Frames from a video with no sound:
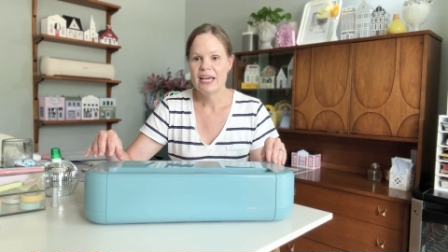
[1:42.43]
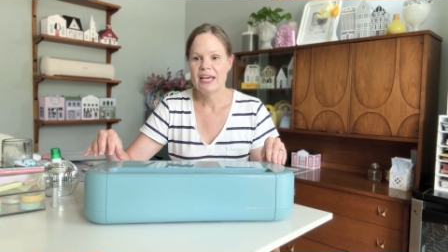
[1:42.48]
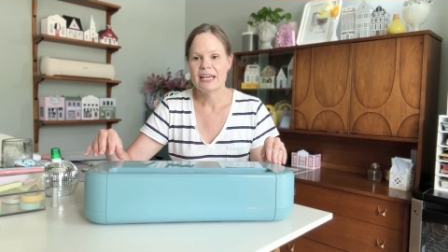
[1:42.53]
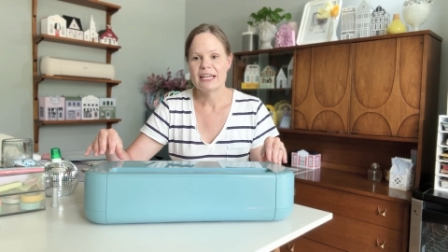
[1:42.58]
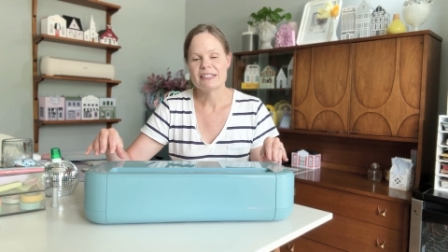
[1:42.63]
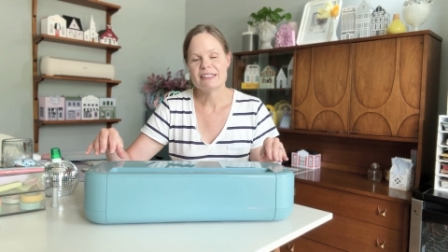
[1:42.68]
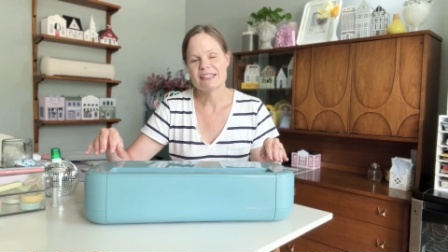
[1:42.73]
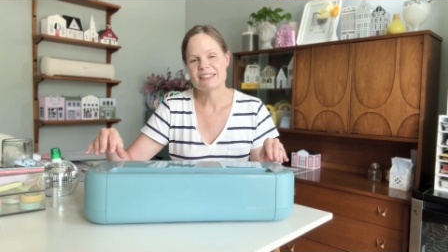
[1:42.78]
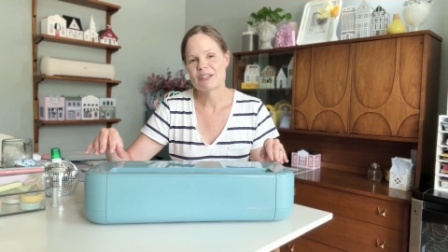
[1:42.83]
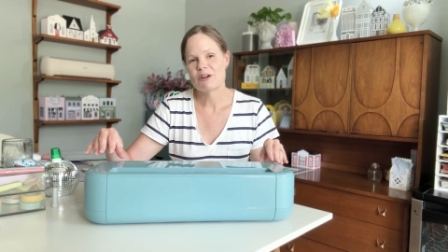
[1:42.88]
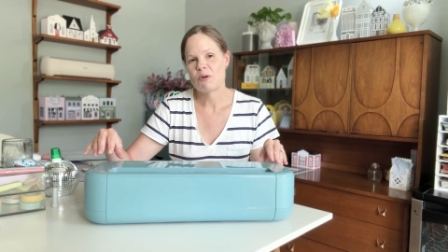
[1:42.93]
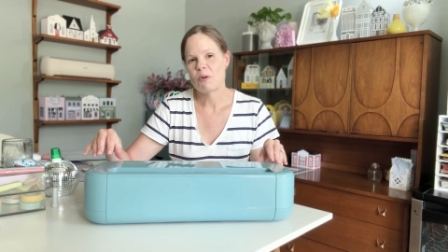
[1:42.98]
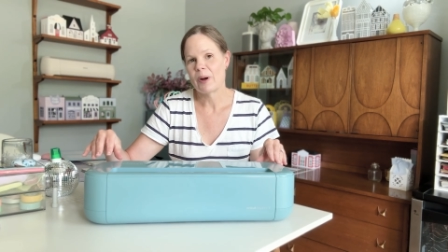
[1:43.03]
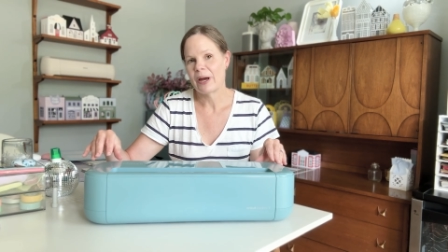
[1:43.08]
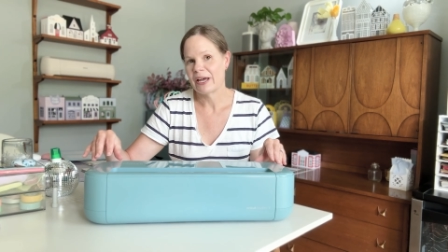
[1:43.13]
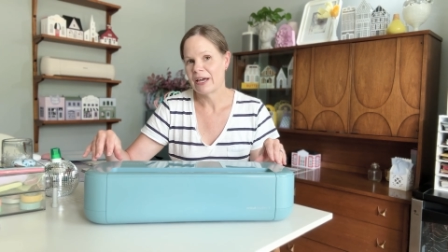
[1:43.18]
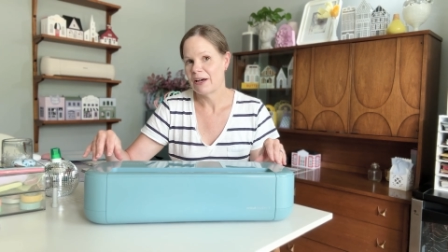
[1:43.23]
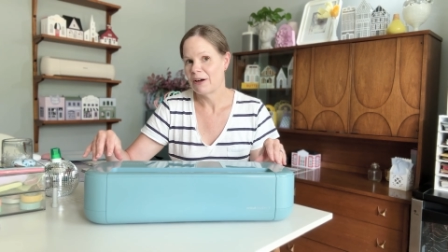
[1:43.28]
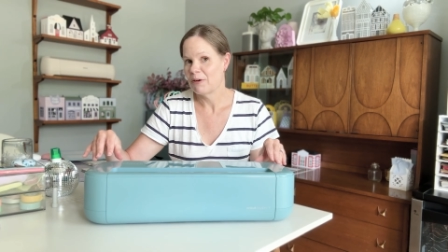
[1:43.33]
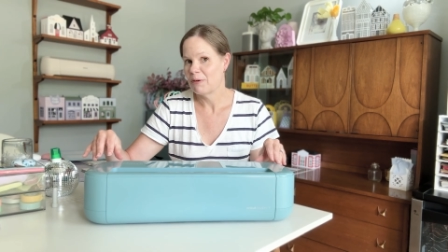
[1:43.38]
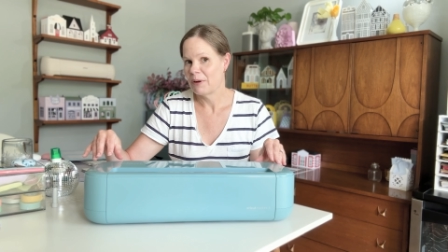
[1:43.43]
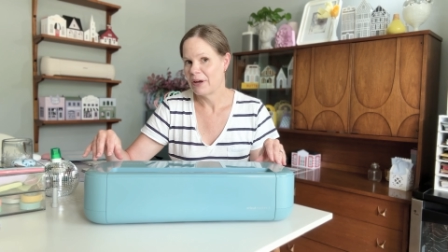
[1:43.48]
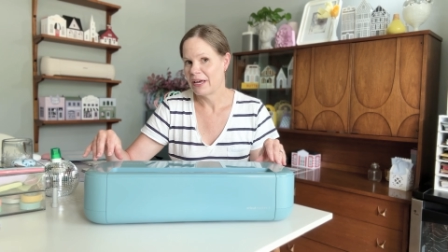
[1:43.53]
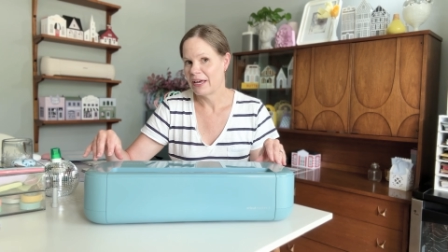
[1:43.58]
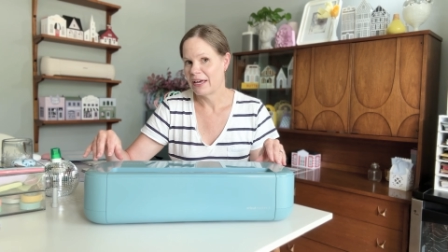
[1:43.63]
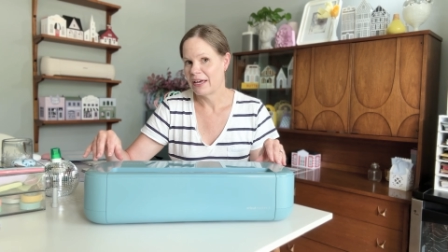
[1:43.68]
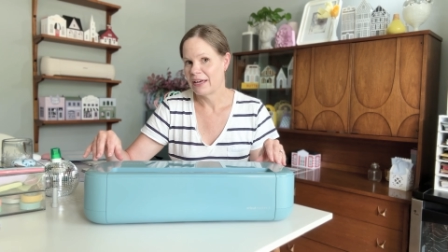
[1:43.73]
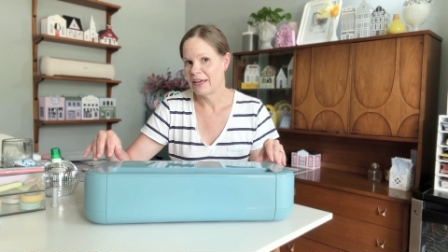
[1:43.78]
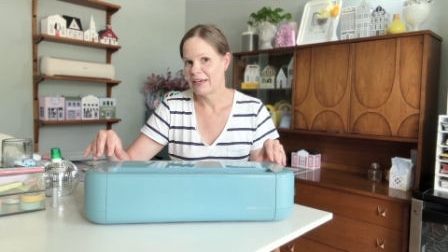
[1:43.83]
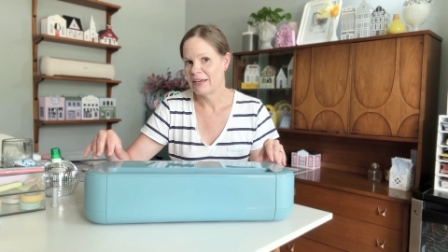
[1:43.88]
It doesn't quite
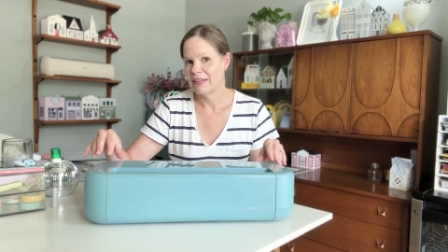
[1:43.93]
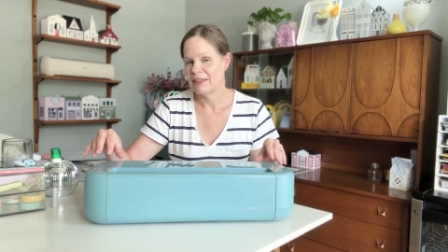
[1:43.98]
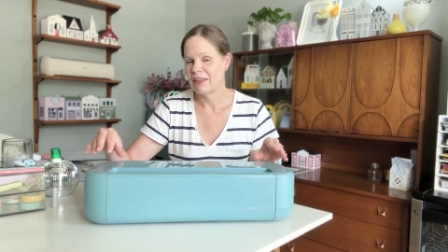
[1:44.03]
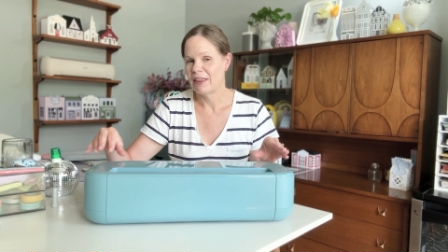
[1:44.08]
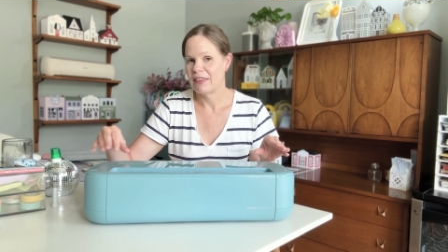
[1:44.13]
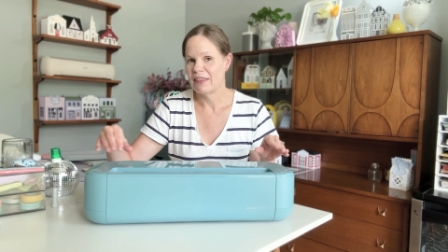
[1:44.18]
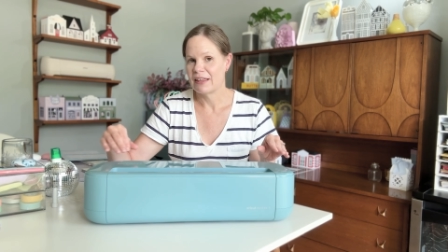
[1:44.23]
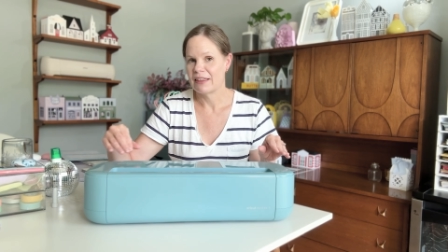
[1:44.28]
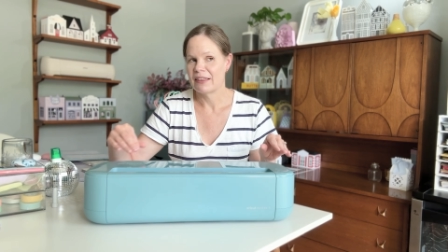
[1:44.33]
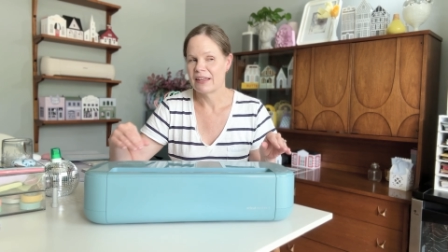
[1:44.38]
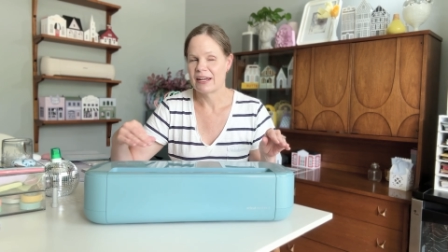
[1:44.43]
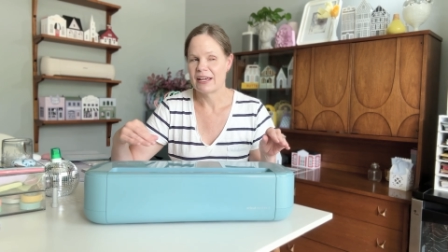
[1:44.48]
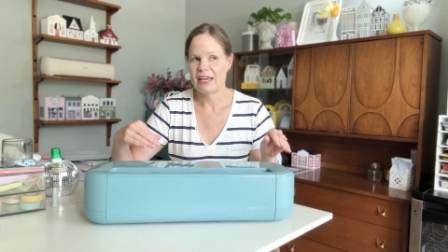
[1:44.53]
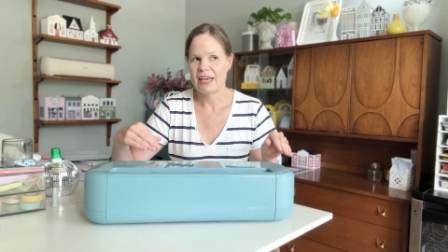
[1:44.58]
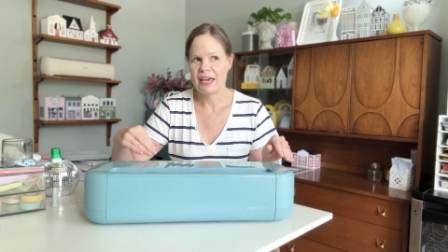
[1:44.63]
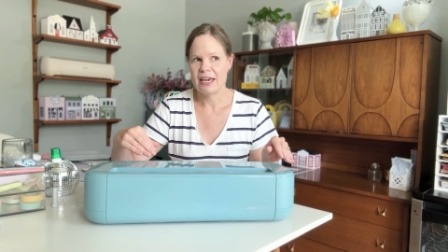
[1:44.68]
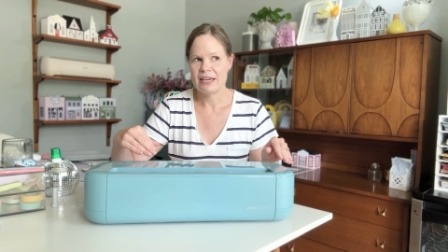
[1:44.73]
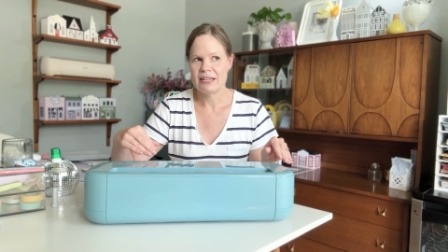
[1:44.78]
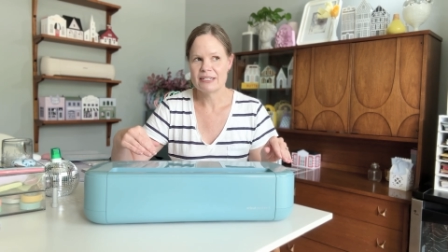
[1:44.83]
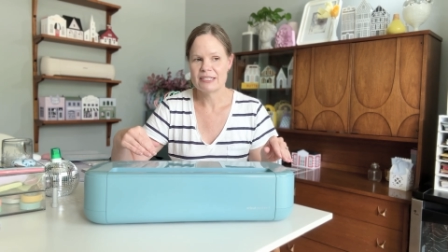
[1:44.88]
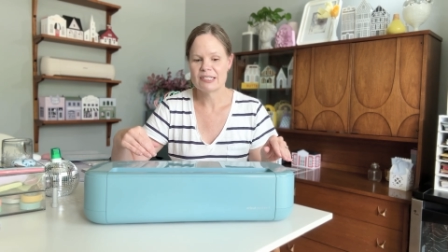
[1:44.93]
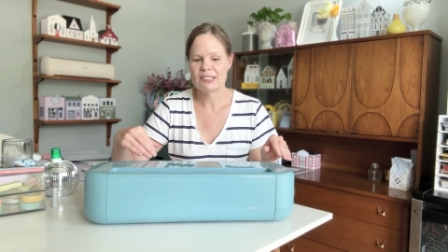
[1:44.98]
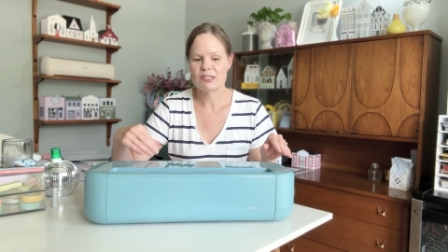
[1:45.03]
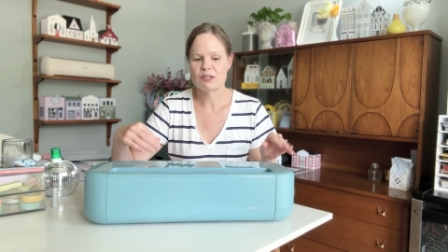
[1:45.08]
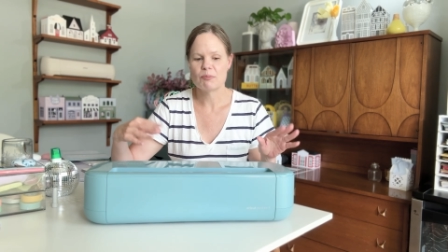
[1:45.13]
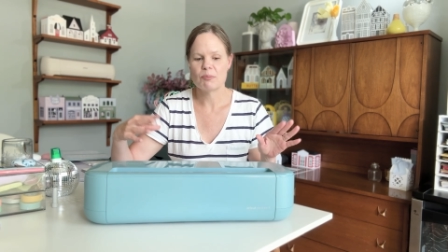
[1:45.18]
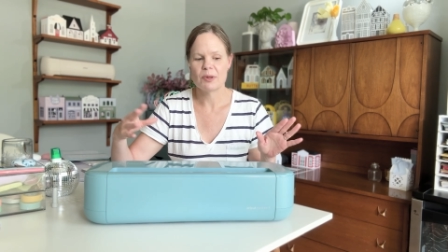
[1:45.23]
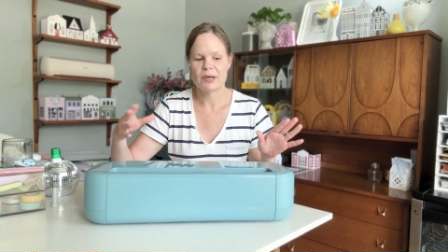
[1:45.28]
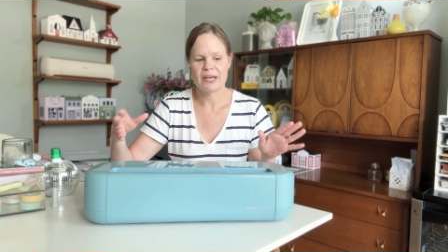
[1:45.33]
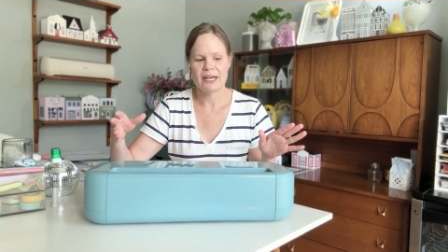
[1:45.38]
outweigh the thing that I hate,
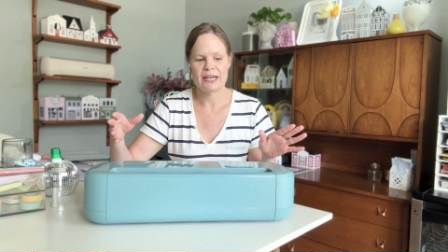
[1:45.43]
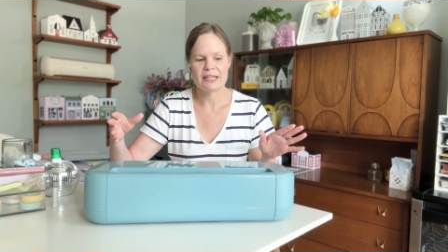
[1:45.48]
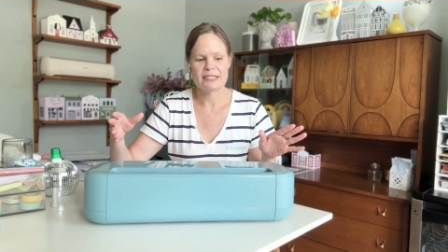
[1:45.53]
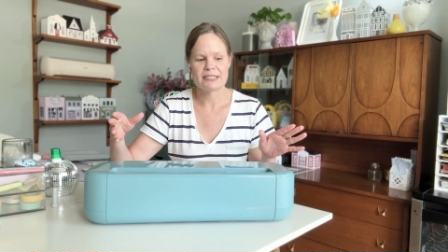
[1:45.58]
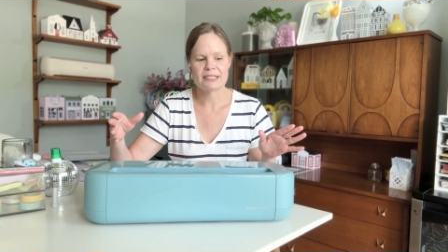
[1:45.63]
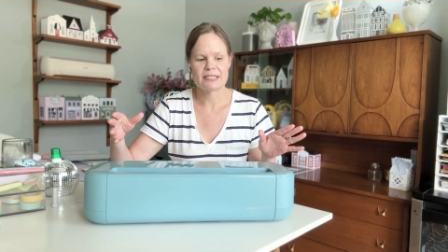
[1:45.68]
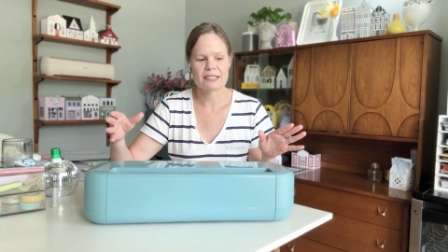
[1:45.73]
but